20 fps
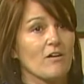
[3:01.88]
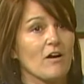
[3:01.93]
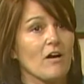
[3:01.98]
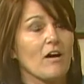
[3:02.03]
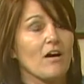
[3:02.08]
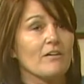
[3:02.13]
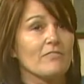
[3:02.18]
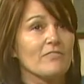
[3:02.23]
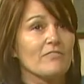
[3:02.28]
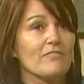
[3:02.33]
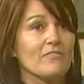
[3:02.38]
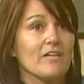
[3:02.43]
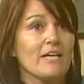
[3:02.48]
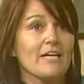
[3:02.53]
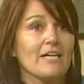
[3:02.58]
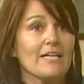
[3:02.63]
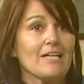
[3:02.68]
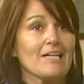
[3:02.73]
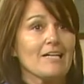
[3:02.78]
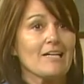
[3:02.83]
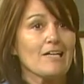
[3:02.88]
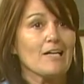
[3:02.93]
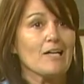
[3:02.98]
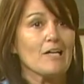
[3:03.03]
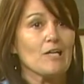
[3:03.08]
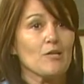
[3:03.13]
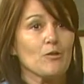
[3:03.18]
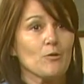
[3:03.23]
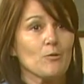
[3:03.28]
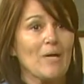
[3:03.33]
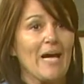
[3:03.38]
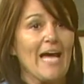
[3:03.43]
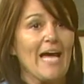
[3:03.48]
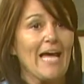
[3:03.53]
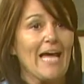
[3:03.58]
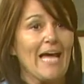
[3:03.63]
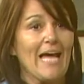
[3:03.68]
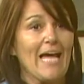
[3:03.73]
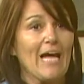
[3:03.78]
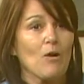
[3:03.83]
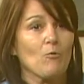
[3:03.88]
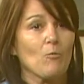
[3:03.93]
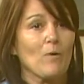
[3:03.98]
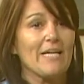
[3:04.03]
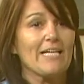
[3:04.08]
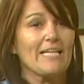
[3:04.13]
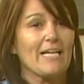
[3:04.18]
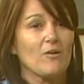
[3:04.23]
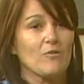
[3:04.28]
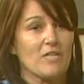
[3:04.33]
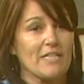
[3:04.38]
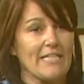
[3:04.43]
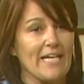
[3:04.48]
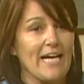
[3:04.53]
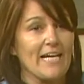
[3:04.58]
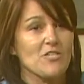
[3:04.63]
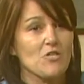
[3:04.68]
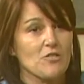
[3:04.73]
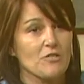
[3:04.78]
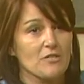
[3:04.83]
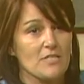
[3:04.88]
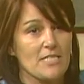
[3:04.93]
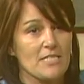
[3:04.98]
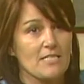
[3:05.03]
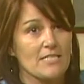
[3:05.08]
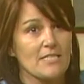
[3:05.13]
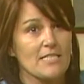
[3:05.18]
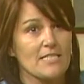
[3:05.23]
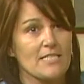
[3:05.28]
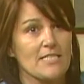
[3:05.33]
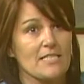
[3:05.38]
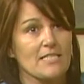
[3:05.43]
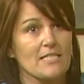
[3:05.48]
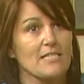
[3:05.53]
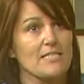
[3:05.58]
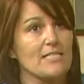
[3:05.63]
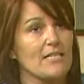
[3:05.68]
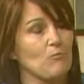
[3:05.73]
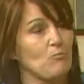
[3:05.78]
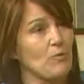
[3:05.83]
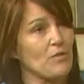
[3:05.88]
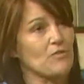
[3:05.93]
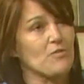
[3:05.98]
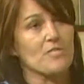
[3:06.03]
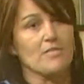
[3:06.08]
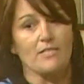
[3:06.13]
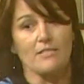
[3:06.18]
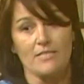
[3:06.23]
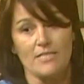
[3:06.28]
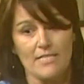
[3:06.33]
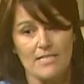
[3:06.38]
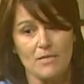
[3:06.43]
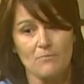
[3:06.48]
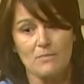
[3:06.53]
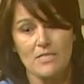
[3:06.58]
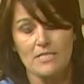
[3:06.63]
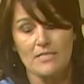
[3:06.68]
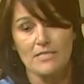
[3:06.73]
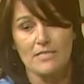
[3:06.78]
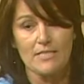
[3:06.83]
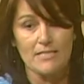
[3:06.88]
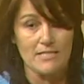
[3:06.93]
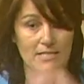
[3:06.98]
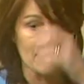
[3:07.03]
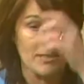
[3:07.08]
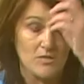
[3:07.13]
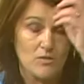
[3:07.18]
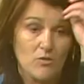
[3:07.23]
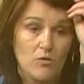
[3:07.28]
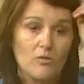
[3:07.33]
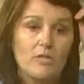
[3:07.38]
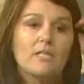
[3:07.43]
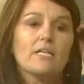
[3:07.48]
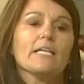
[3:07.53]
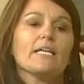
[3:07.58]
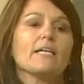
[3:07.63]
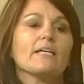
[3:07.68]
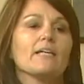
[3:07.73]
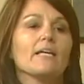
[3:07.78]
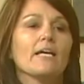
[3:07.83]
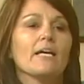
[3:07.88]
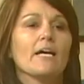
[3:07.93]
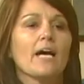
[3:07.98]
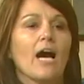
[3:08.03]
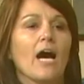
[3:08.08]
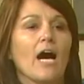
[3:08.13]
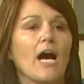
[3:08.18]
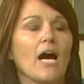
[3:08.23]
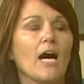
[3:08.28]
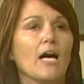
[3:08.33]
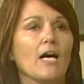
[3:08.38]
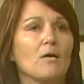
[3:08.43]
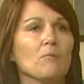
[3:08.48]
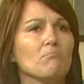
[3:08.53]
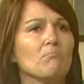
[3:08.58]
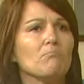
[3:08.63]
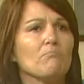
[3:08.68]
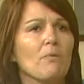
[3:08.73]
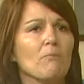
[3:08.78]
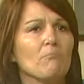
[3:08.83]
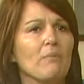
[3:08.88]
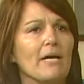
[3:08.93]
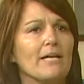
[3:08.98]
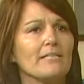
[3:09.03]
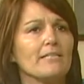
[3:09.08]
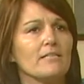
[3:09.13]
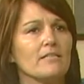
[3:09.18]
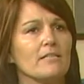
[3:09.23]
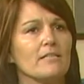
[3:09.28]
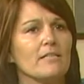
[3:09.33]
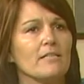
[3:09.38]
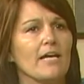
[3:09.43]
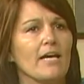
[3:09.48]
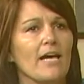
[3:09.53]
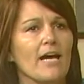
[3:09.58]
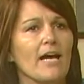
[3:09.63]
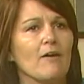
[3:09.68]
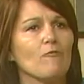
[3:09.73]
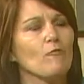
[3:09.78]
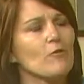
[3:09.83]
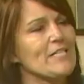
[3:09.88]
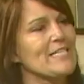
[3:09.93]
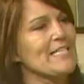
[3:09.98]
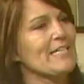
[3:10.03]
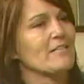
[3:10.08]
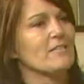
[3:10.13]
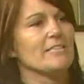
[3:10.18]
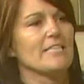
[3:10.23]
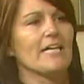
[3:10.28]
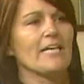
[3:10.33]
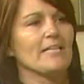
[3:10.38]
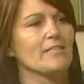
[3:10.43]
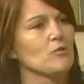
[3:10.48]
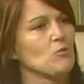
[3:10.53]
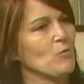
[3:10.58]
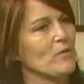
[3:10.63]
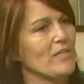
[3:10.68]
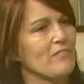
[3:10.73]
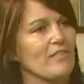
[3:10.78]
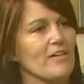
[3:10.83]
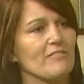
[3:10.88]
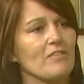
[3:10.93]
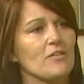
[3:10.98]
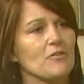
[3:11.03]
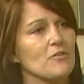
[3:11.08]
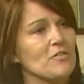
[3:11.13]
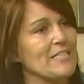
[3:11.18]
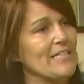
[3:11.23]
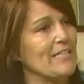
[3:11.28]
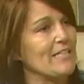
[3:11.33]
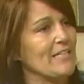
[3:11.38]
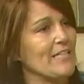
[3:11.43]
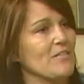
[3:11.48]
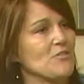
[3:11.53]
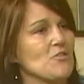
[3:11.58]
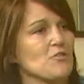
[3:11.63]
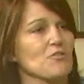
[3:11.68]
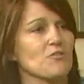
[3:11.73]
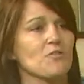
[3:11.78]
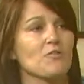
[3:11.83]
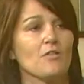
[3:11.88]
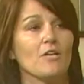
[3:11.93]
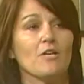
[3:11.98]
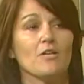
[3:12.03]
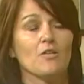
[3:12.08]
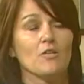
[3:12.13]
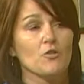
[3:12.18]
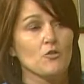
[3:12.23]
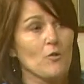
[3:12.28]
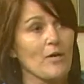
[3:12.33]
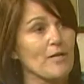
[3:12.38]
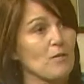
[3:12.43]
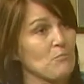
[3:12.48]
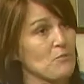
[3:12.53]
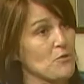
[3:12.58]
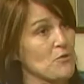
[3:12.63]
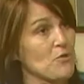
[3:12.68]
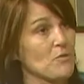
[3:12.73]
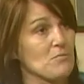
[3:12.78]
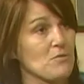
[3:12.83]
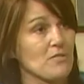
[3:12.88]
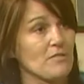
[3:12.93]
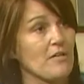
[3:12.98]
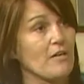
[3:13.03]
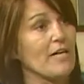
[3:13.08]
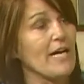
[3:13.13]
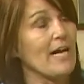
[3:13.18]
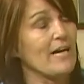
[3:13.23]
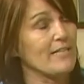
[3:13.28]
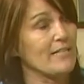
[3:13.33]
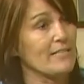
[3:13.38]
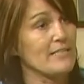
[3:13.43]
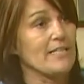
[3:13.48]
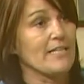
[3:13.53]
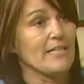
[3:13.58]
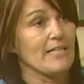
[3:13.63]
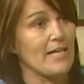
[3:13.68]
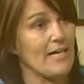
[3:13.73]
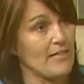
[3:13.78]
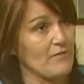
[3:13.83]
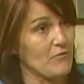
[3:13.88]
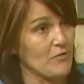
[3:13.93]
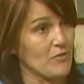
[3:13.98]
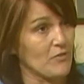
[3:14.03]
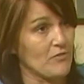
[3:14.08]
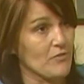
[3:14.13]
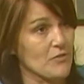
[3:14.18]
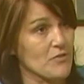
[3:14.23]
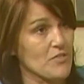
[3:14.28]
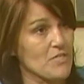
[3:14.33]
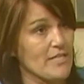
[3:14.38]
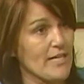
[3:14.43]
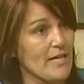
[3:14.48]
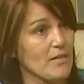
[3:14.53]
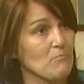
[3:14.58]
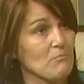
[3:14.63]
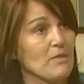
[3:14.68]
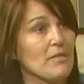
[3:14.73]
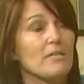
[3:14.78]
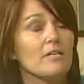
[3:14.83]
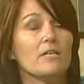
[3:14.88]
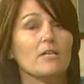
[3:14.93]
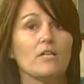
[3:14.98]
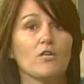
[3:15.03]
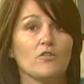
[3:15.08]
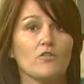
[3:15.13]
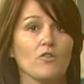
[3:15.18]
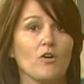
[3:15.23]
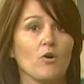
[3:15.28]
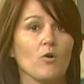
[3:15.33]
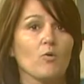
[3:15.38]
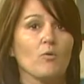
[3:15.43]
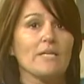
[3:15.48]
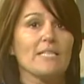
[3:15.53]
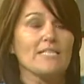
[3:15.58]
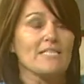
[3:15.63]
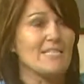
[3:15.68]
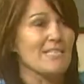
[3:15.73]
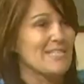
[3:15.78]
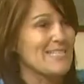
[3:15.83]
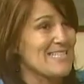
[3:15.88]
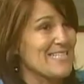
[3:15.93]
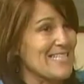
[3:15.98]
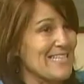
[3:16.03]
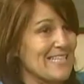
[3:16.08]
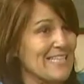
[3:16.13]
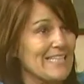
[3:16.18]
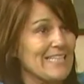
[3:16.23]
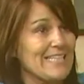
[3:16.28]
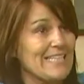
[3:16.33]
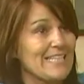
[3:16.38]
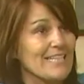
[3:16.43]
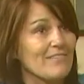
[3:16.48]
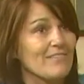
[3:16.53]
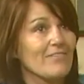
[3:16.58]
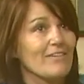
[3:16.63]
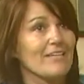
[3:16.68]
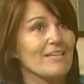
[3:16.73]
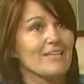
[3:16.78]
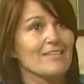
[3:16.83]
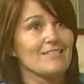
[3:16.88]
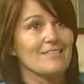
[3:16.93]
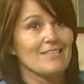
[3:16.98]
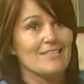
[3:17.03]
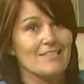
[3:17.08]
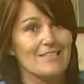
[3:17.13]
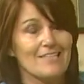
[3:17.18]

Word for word: off, you know, right now the national statistics, and we're seeing the same statistics locally, um, but every single day 2,500 teenagers try a prescription narcotic to get high for the first time. Mm-hmm. So it's a significant